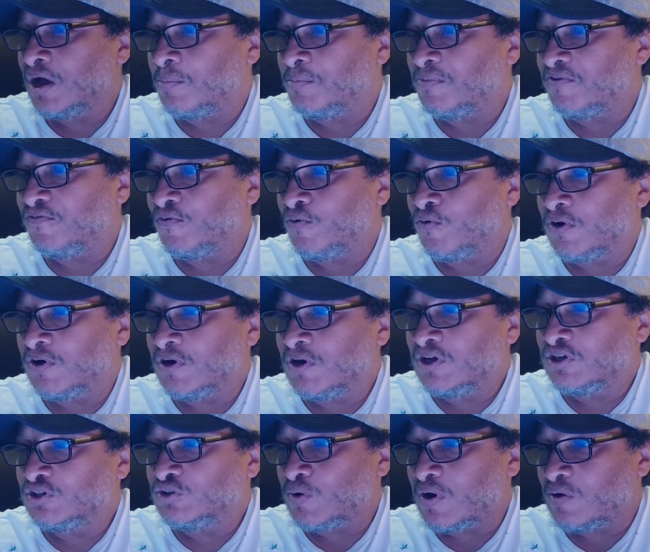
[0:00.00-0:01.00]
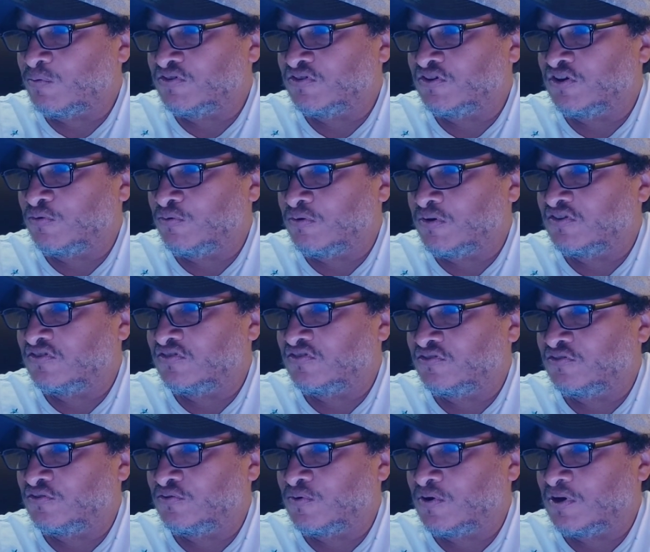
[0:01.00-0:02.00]
before, so I was
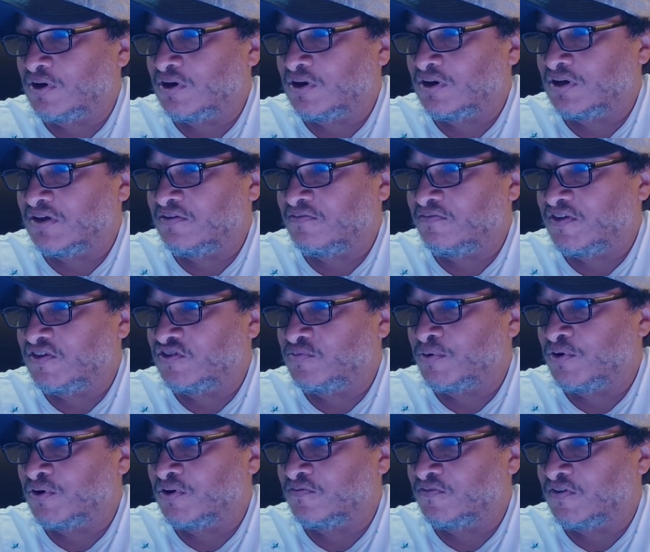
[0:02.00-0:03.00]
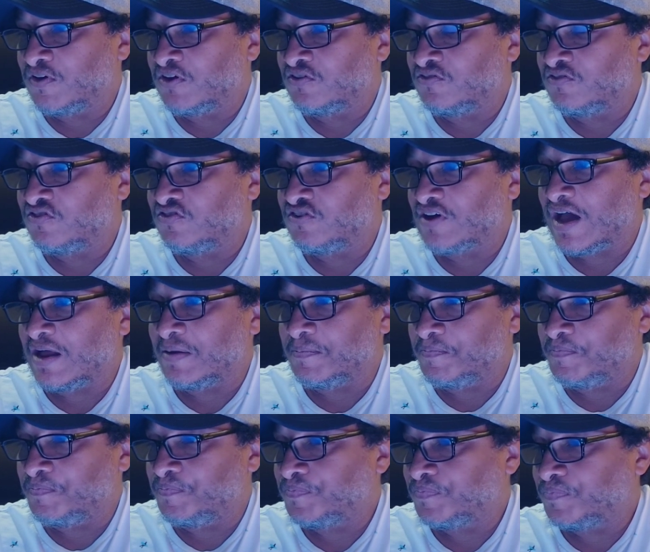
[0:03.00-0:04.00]
curious to give this book of his a shot.
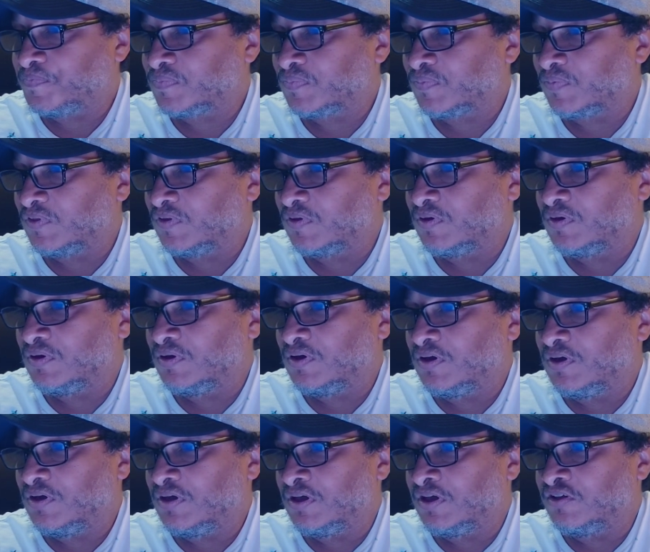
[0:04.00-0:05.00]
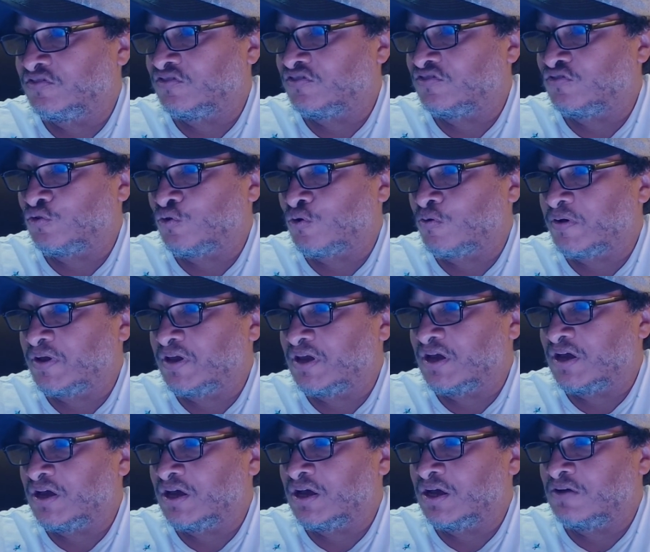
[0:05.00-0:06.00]
It's a story
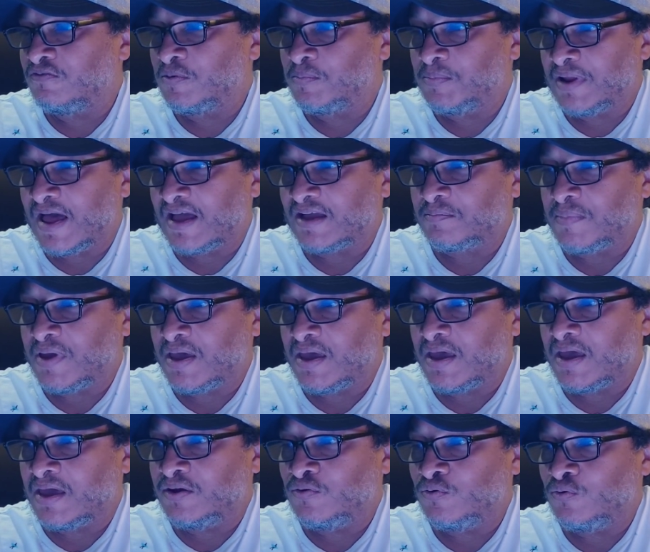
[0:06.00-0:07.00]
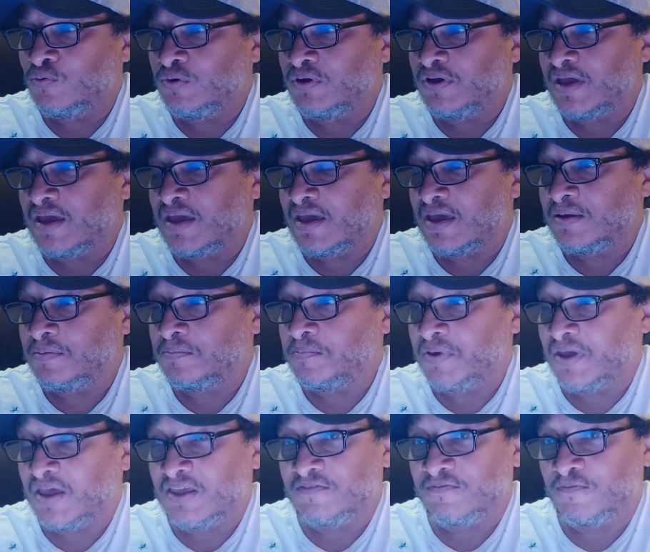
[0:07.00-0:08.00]
of a black man who can
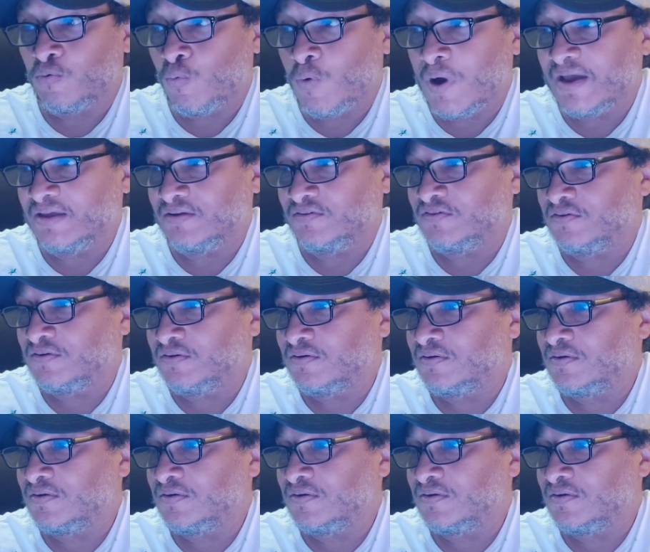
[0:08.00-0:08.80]
pass for white.